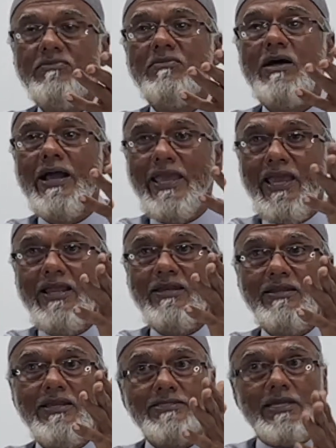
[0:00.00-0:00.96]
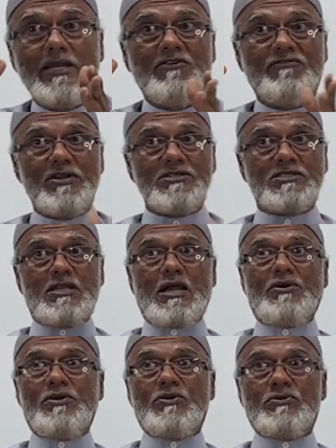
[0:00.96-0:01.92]
again, is a different
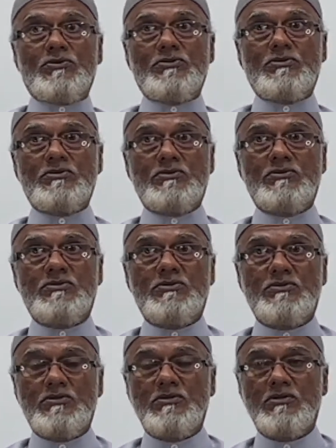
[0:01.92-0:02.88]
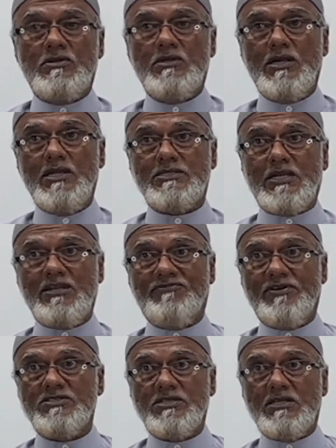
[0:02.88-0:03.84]
scenario. It's a
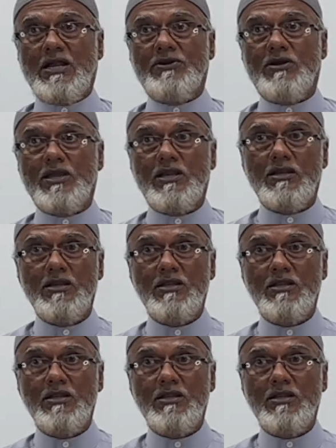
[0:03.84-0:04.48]
different scenario again.